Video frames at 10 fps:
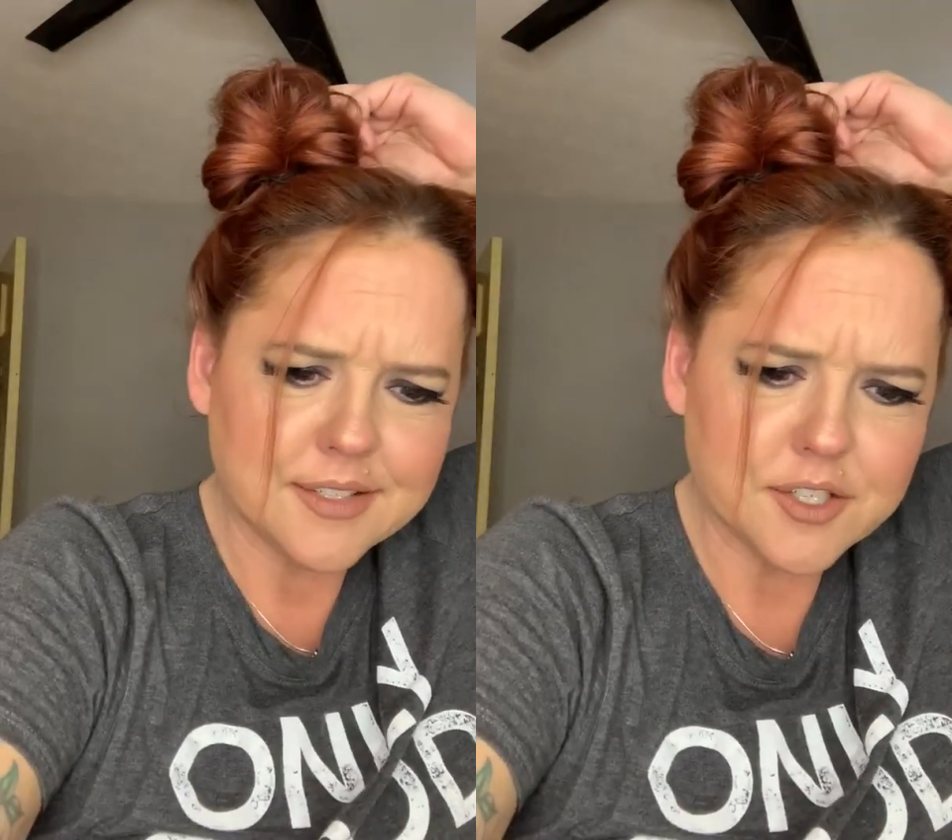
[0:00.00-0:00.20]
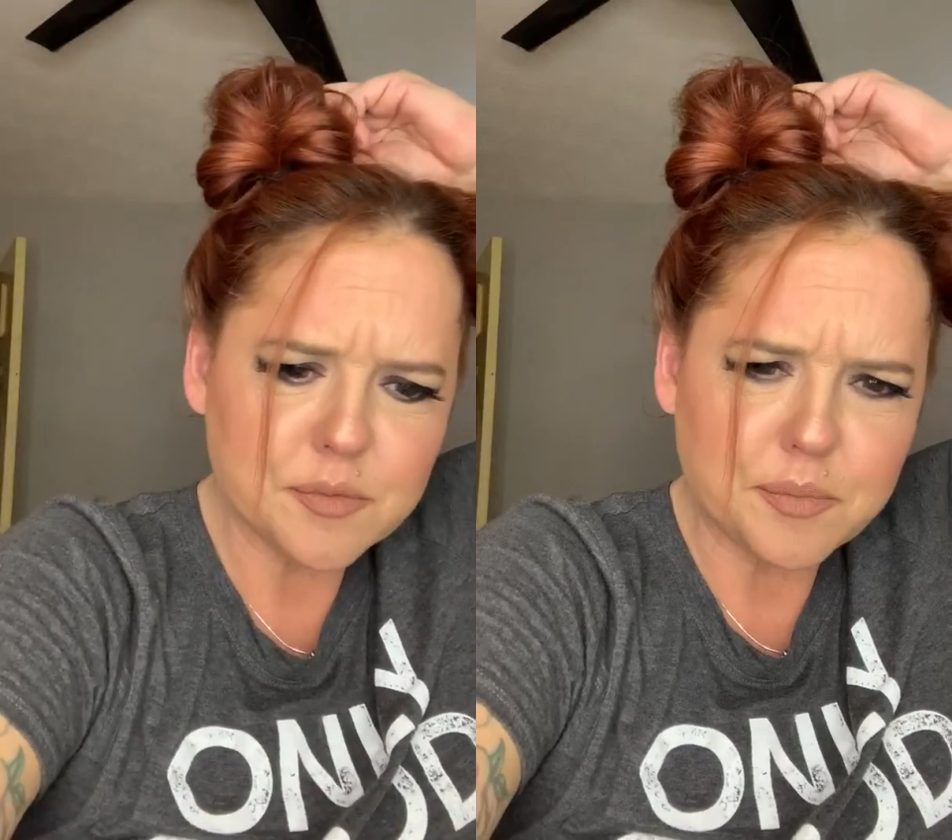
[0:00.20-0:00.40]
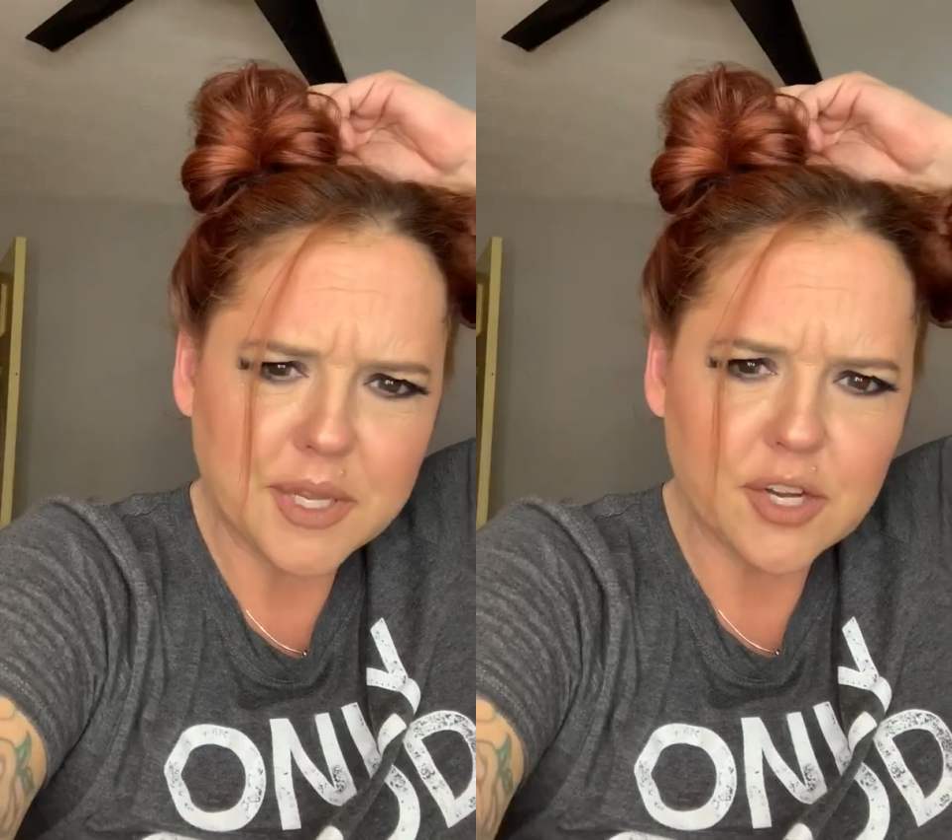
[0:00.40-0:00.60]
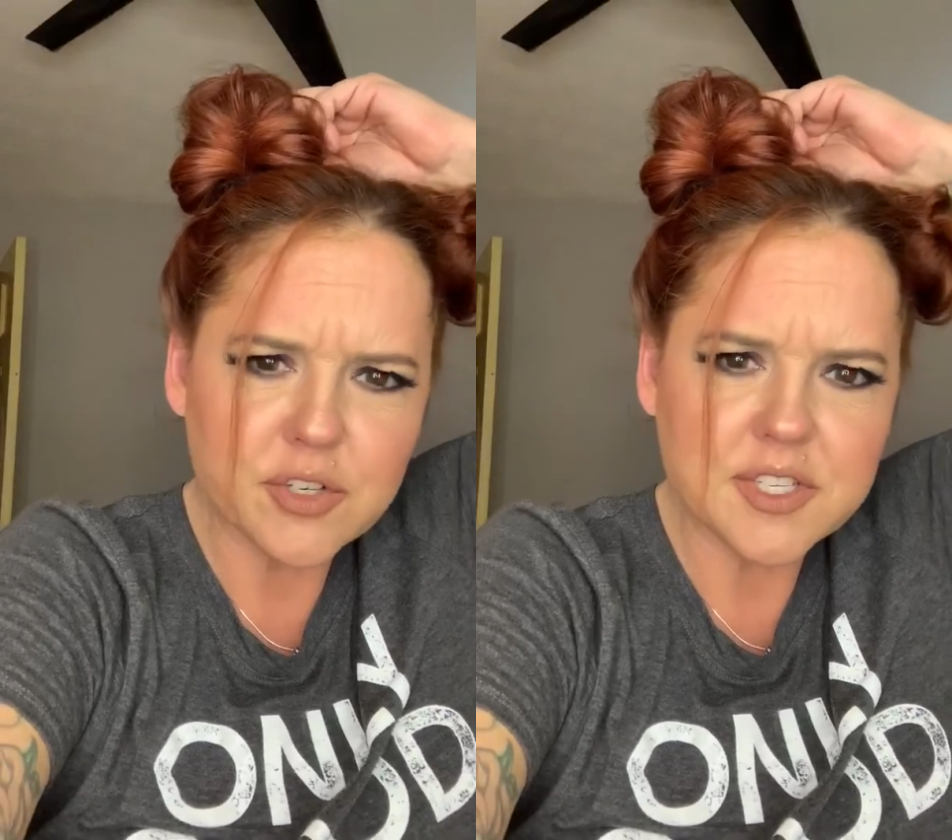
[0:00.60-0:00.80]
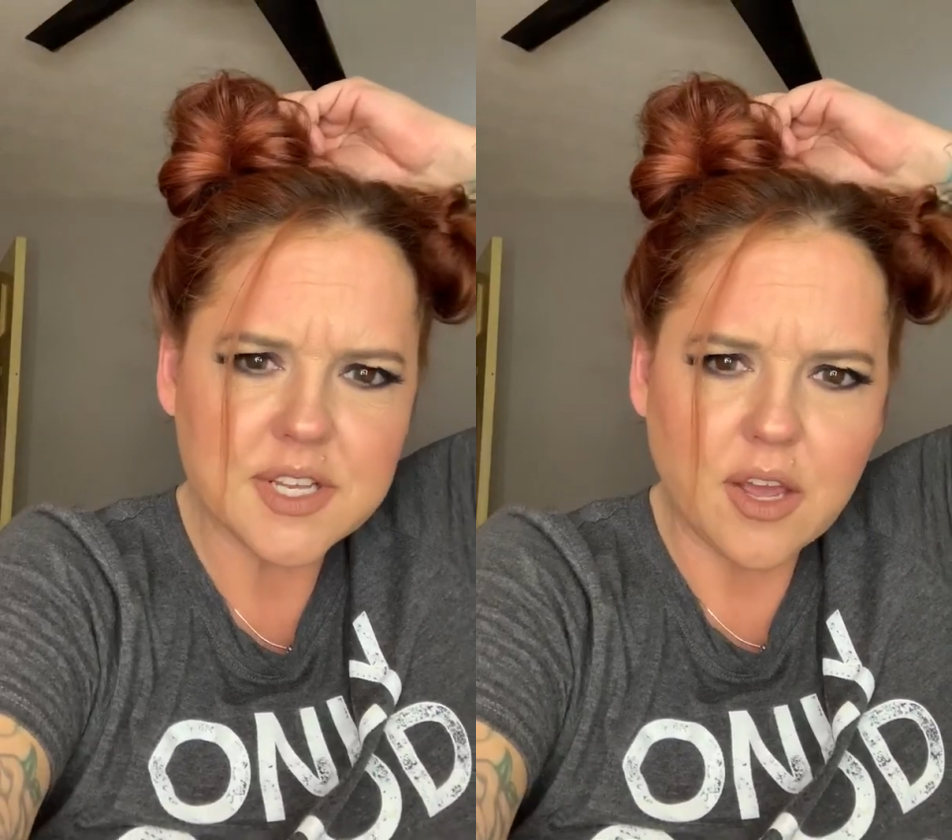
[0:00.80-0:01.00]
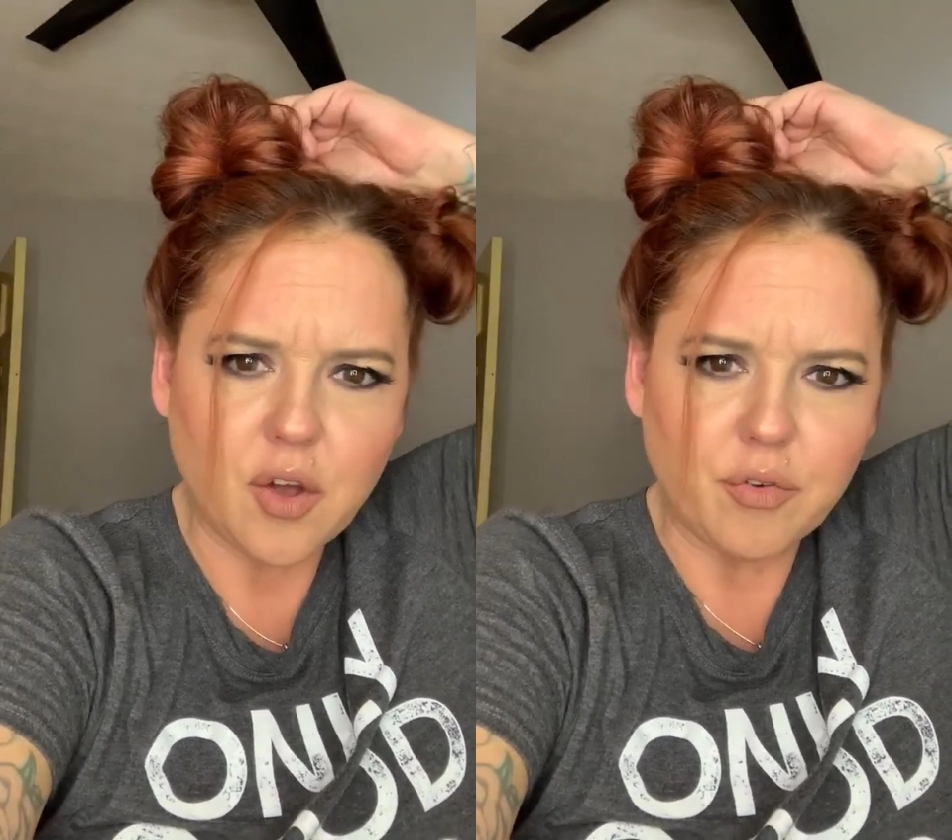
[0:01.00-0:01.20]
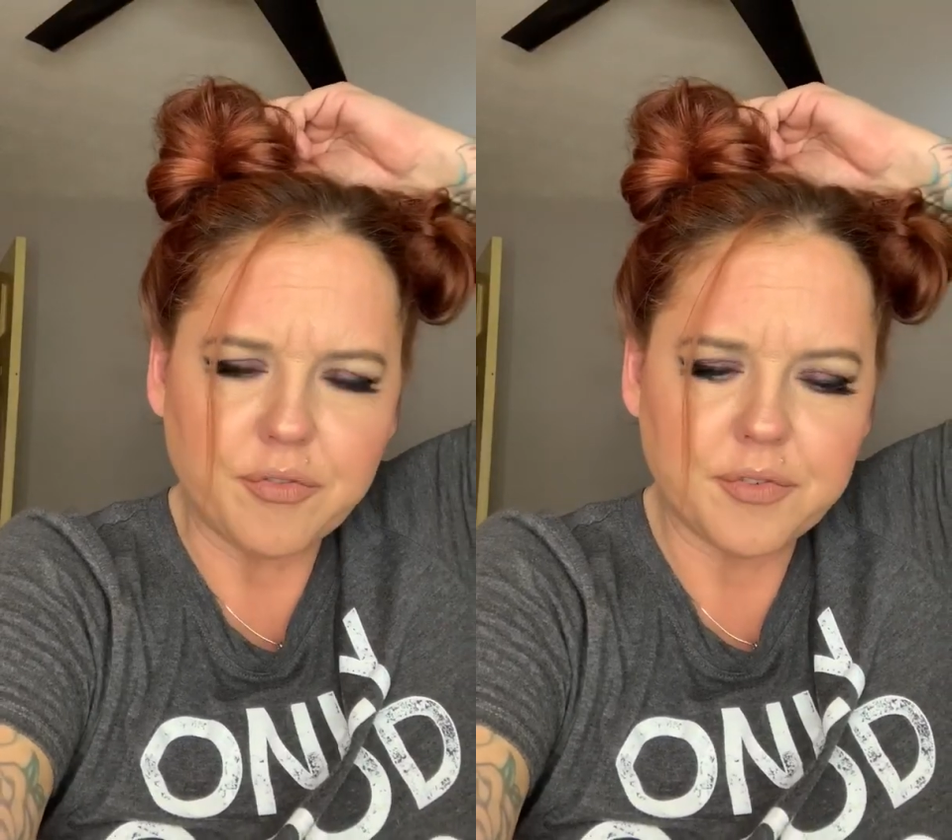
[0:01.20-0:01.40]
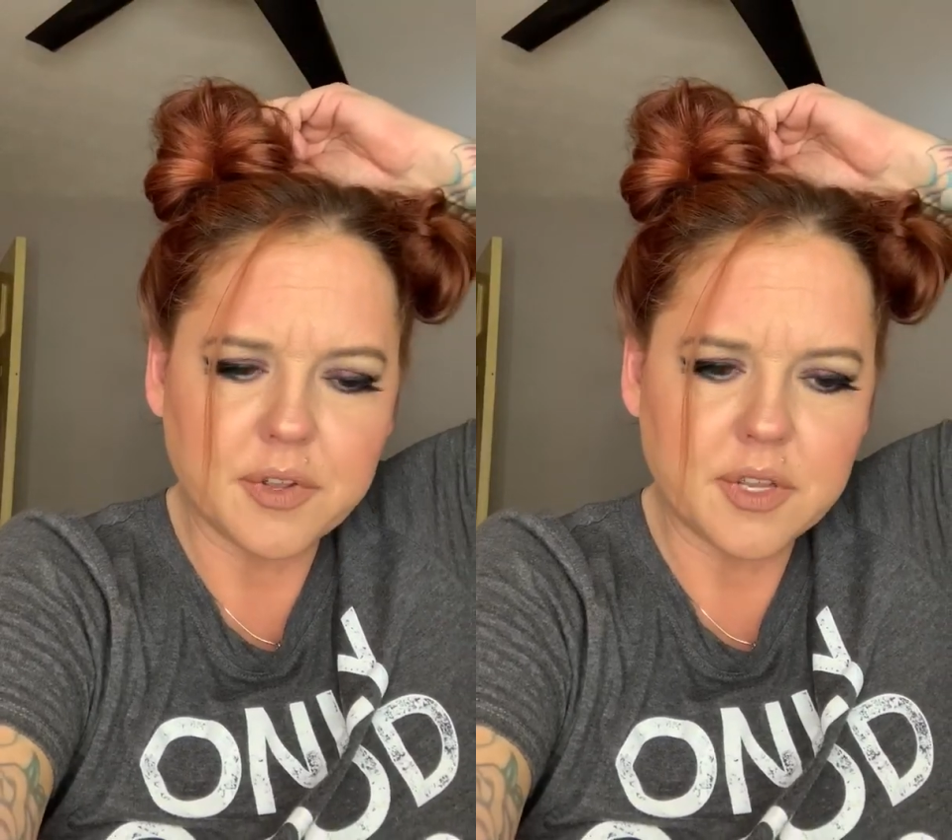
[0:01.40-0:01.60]
Just be
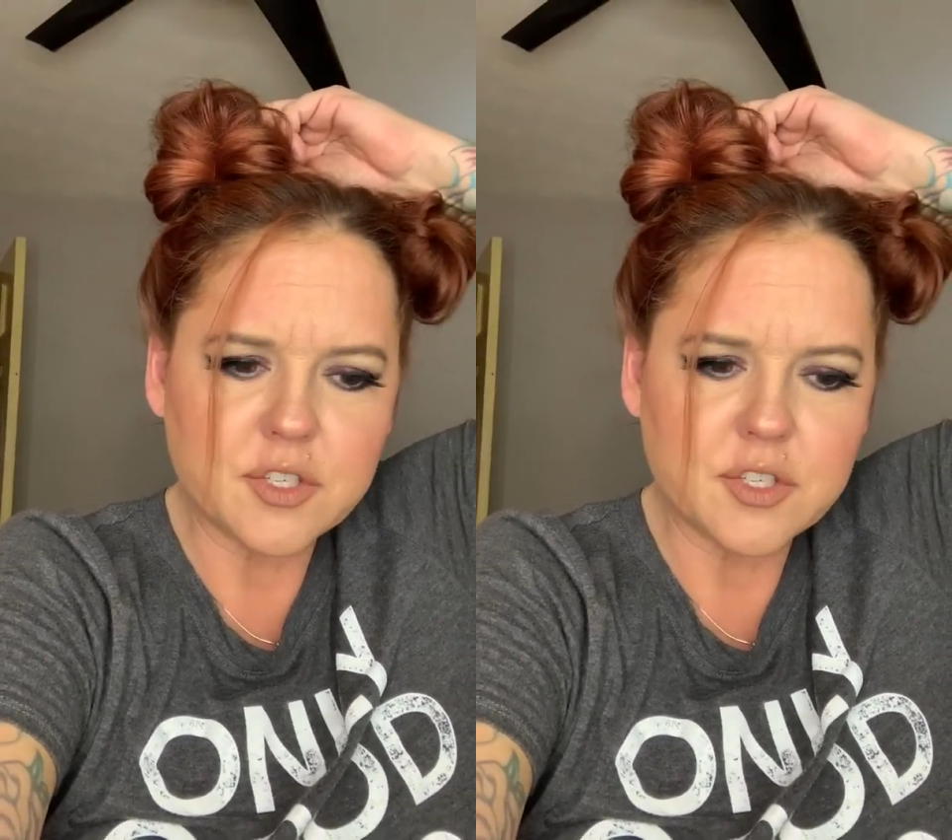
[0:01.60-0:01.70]
yourself.